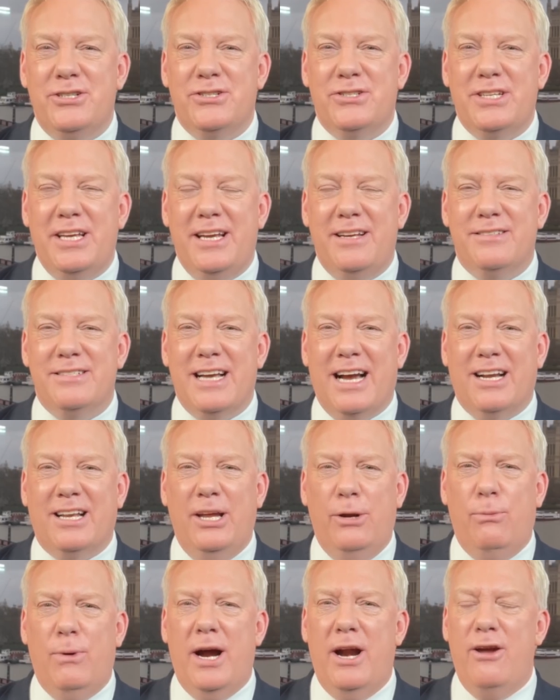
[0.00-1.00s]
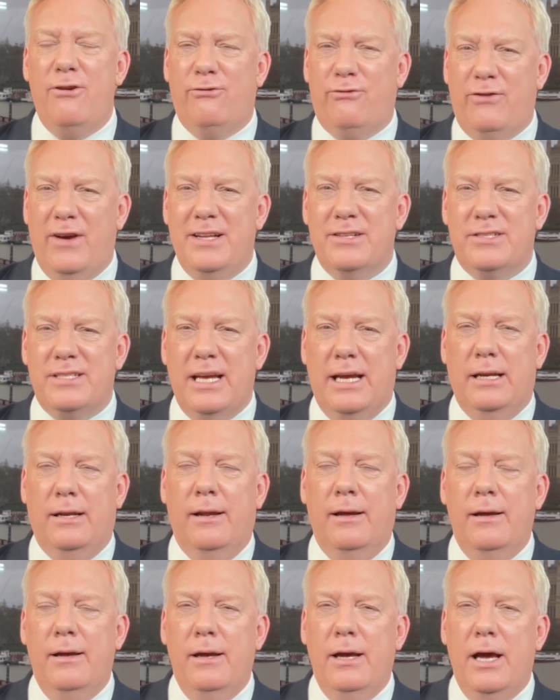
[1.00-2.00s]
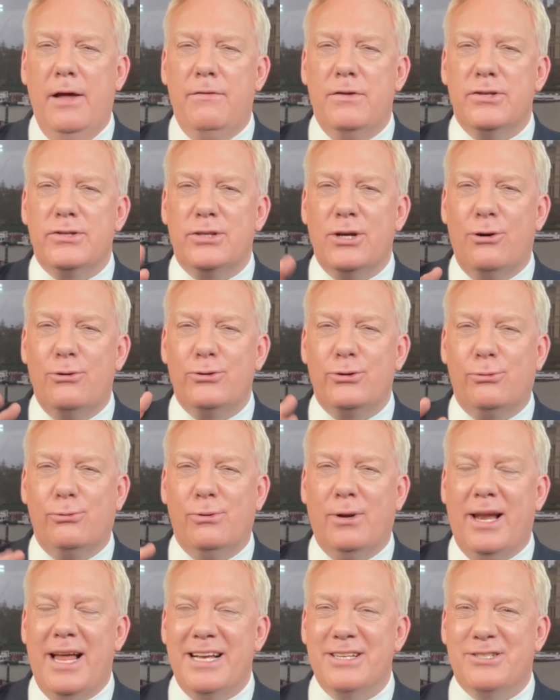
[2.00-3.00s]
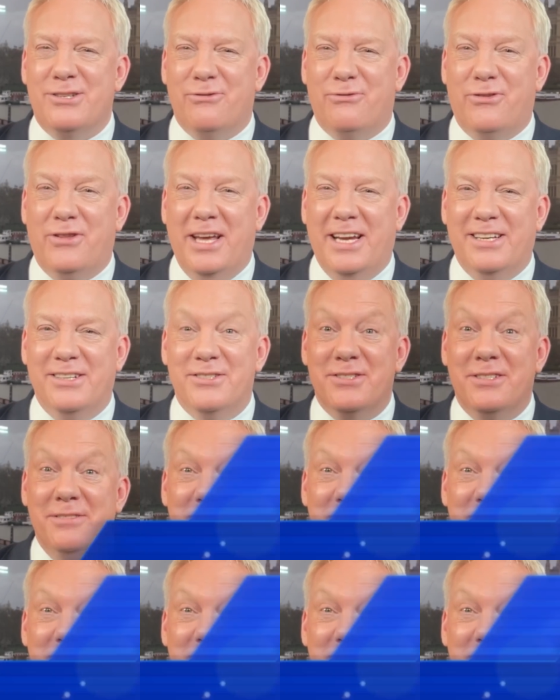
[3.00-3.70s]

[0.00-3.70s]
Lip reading: see exactly where it fits in the social class of things?